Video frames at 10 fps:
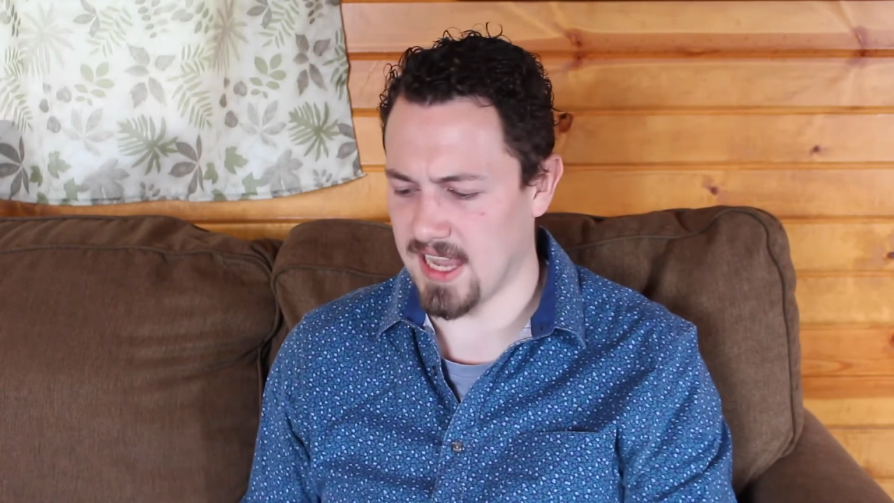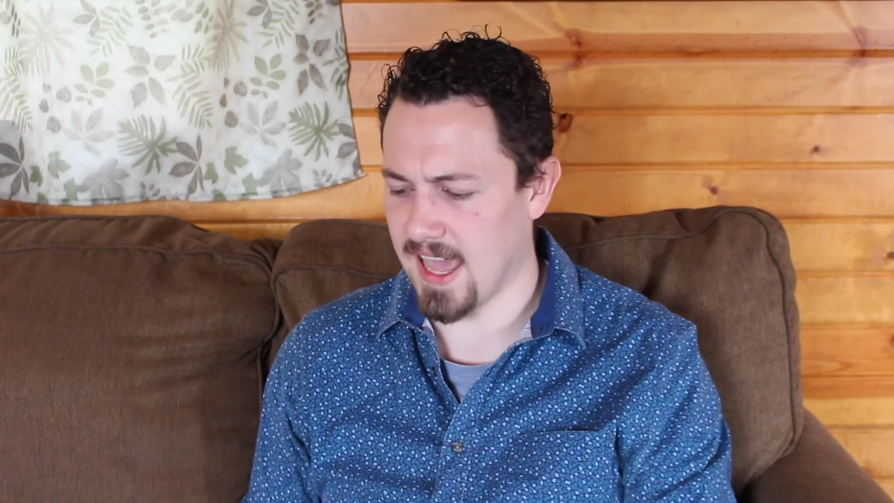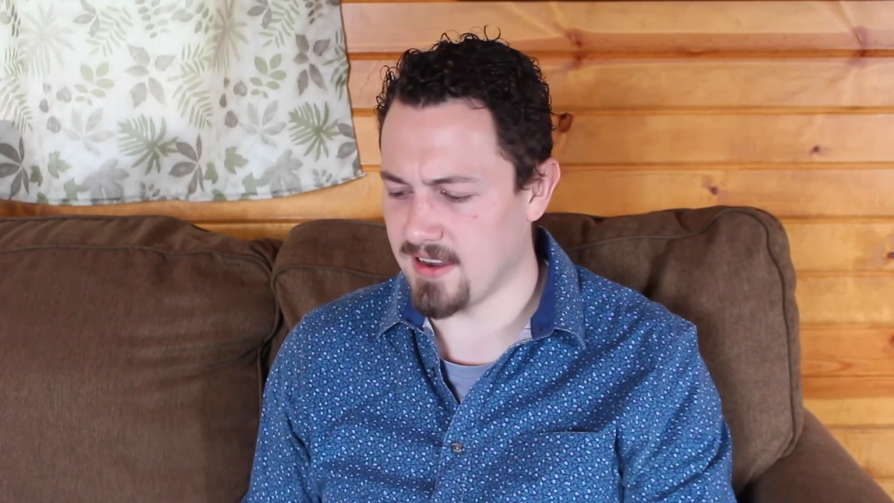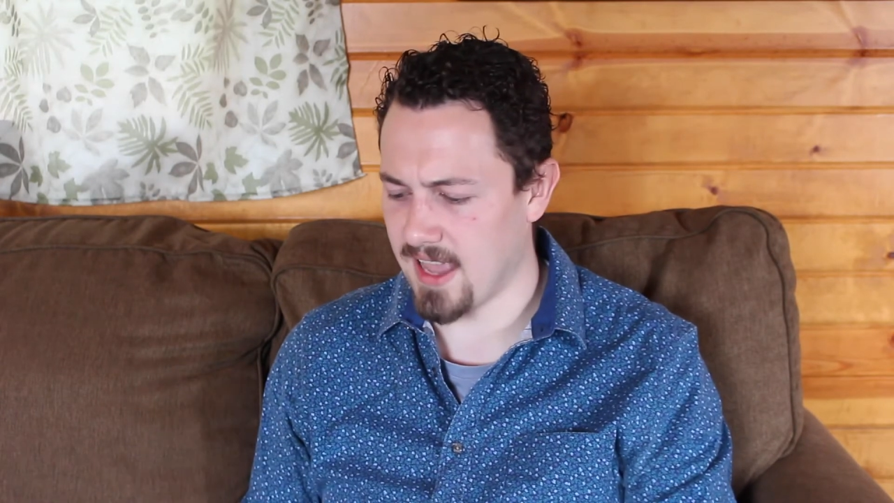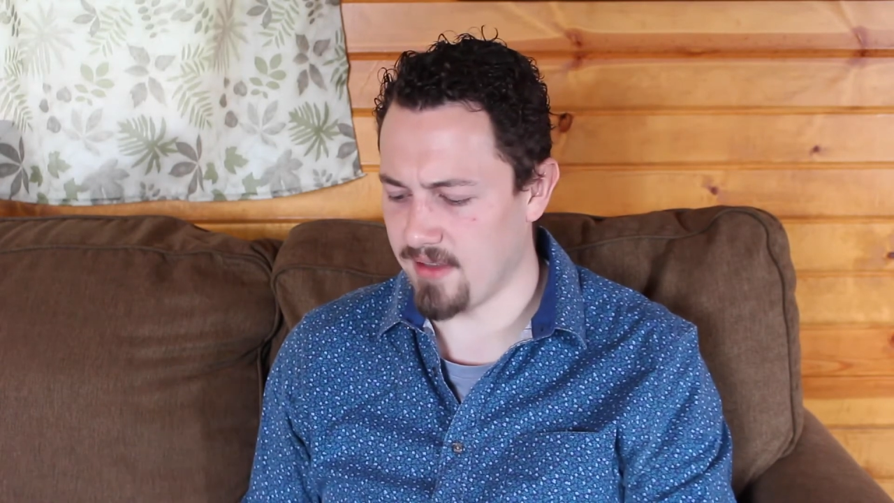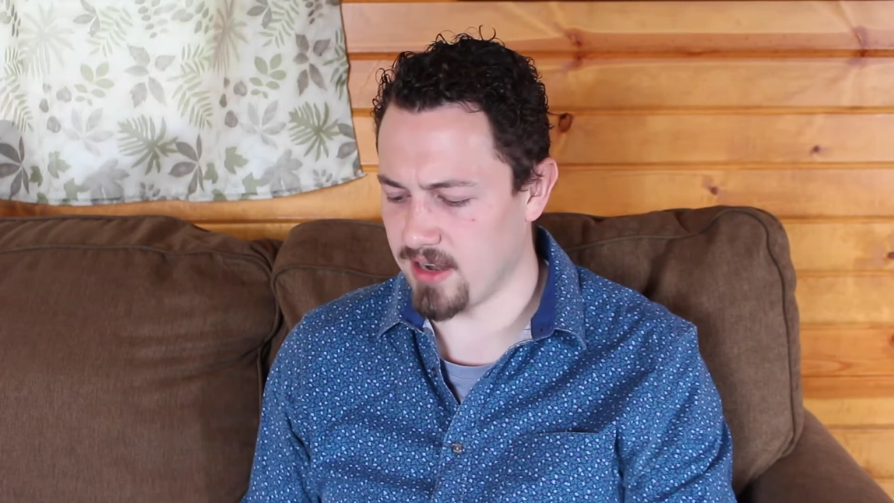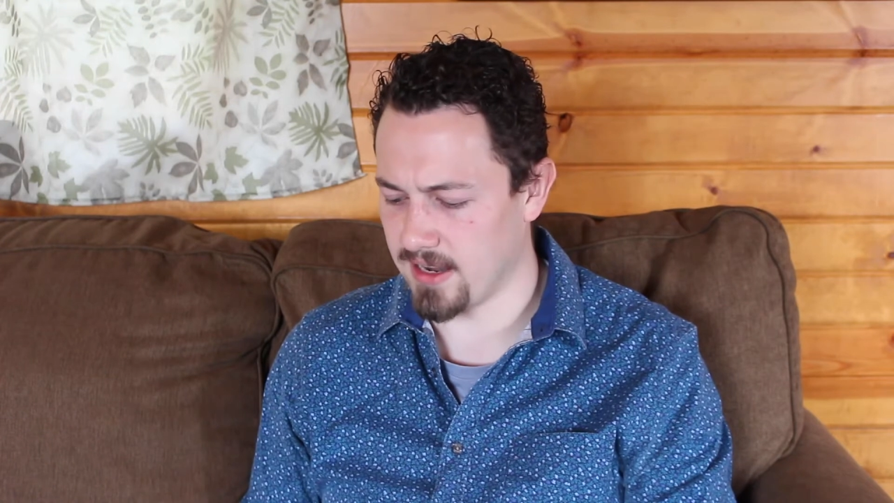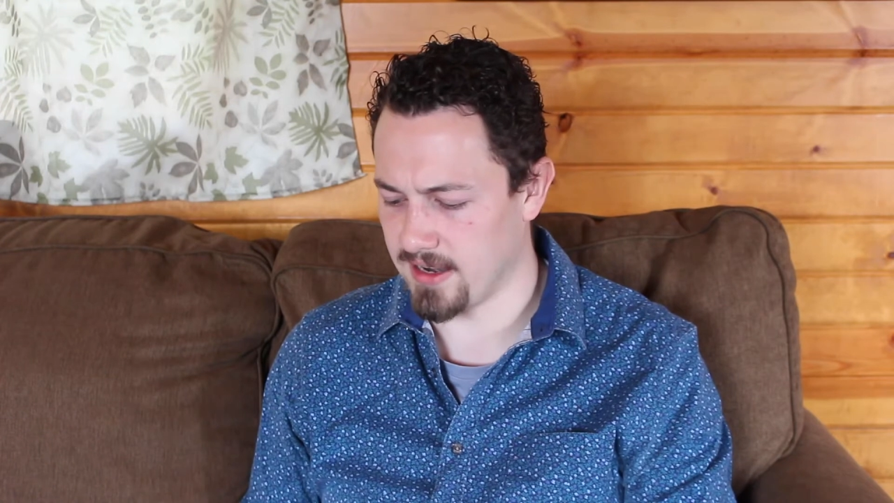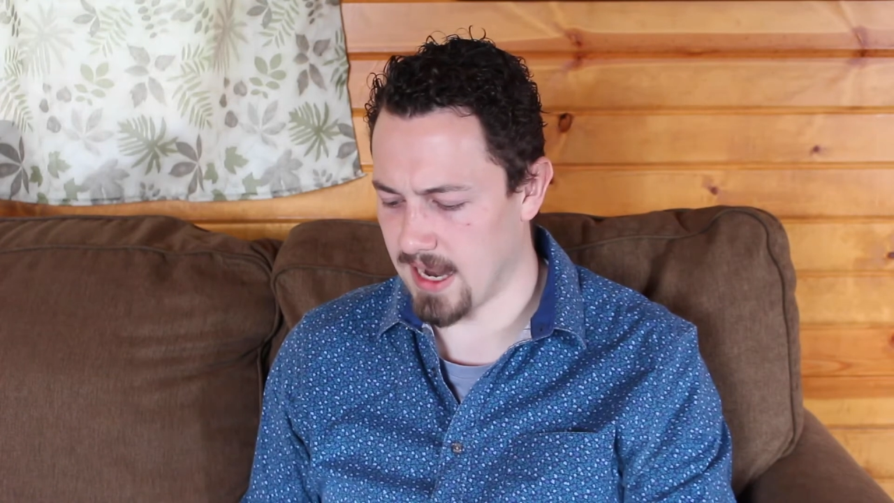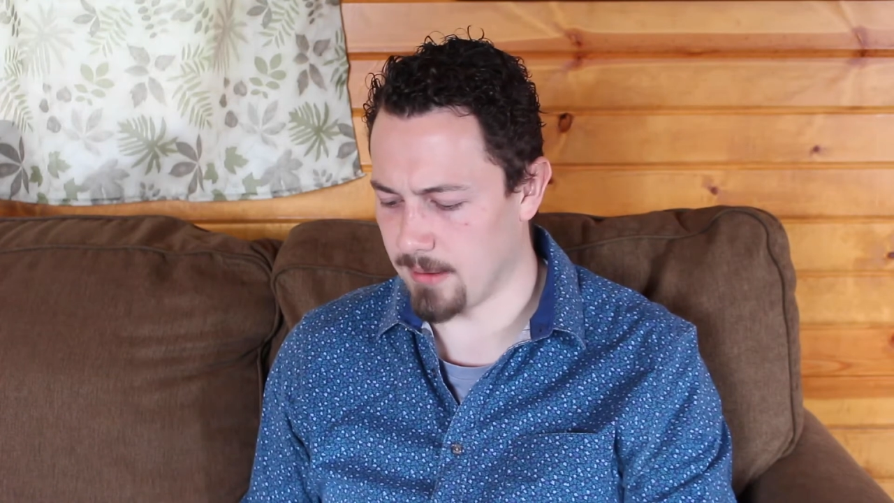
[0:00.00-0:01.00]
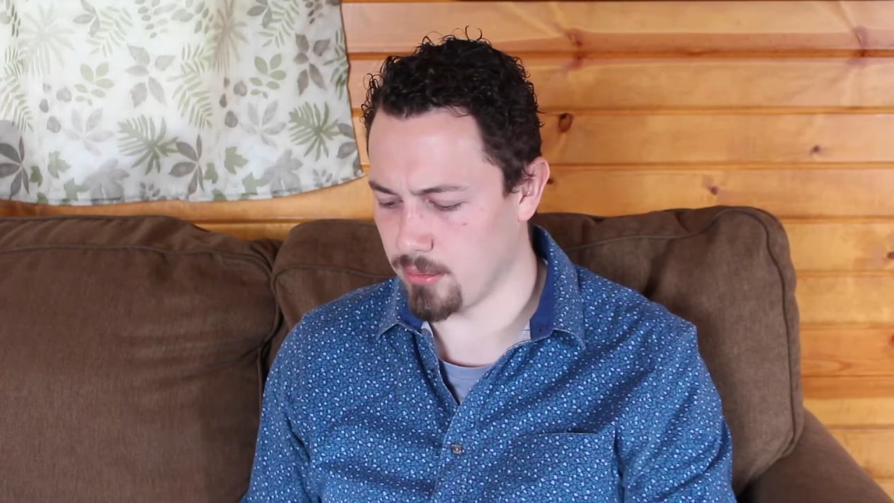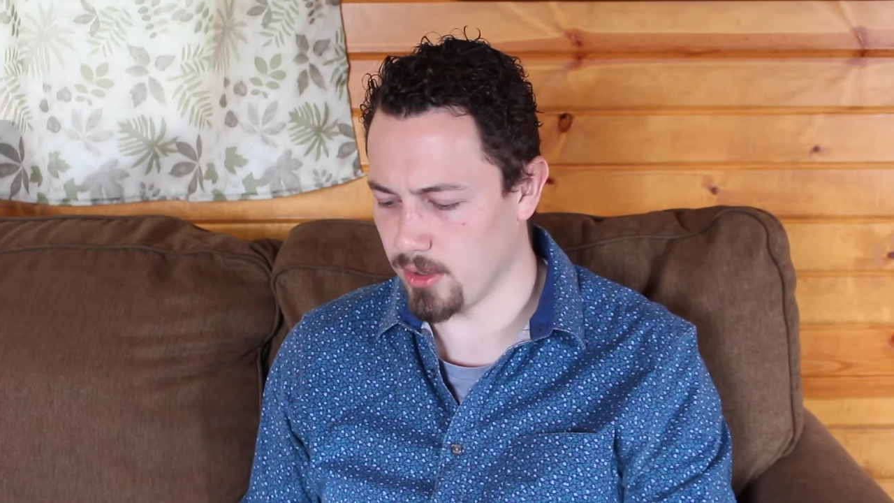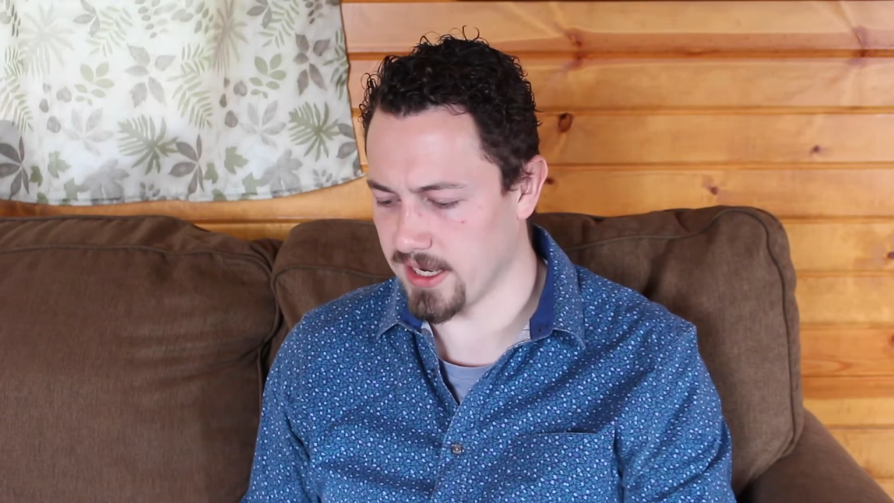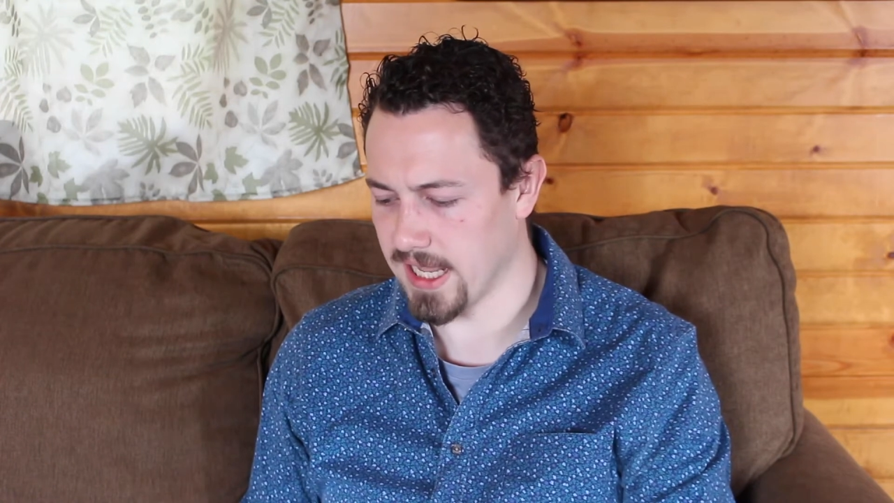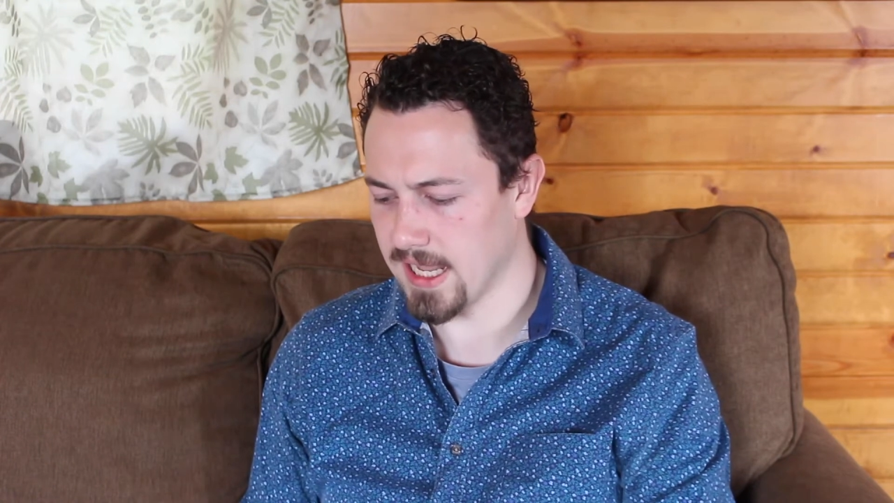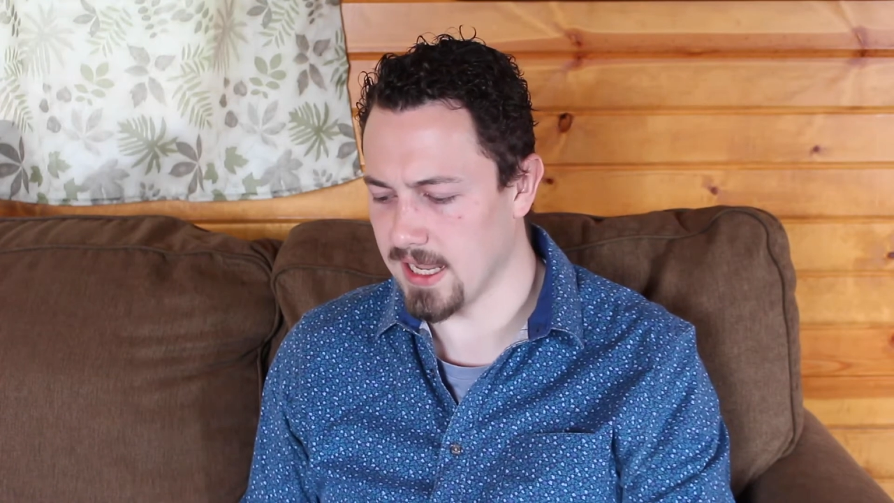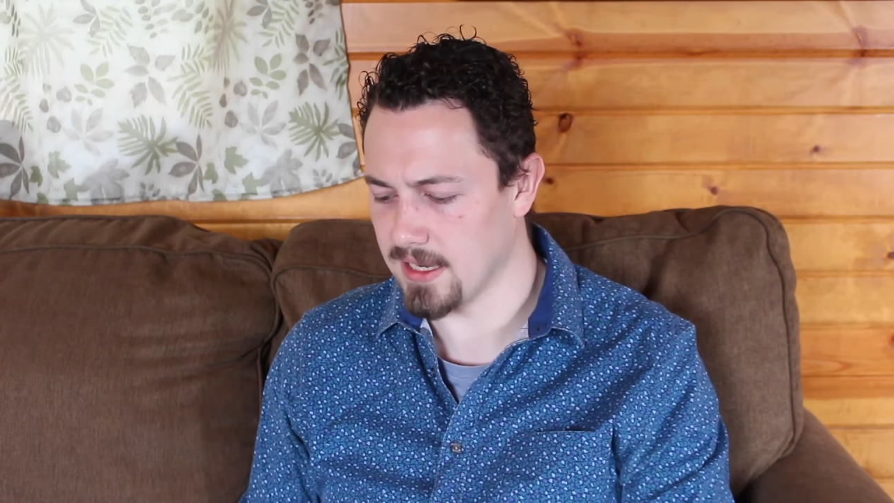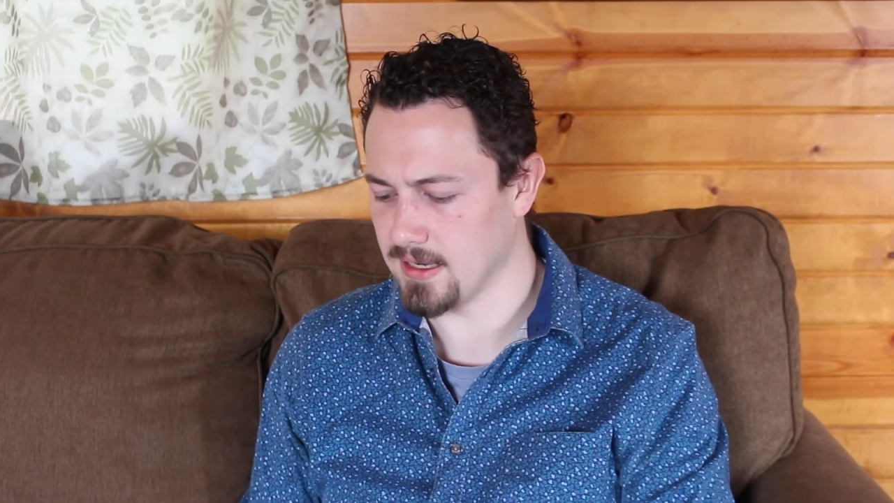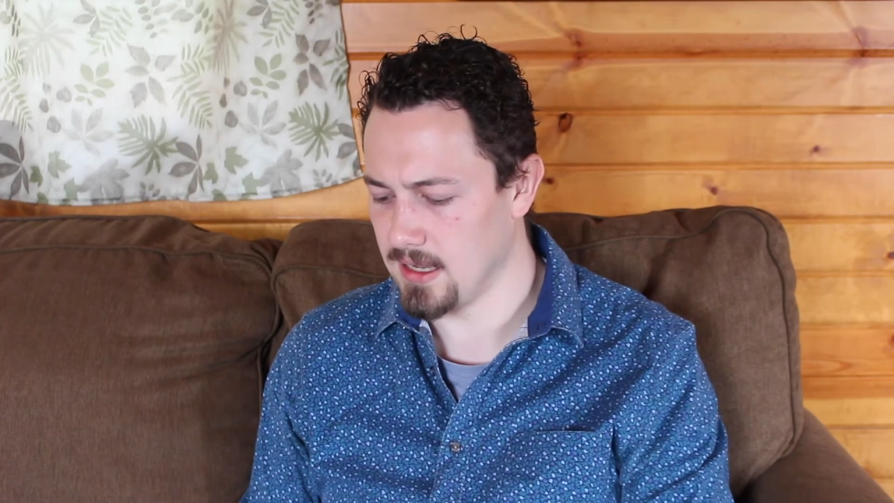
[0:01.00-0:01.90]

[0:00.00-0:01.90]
I had to have it at a 9.8.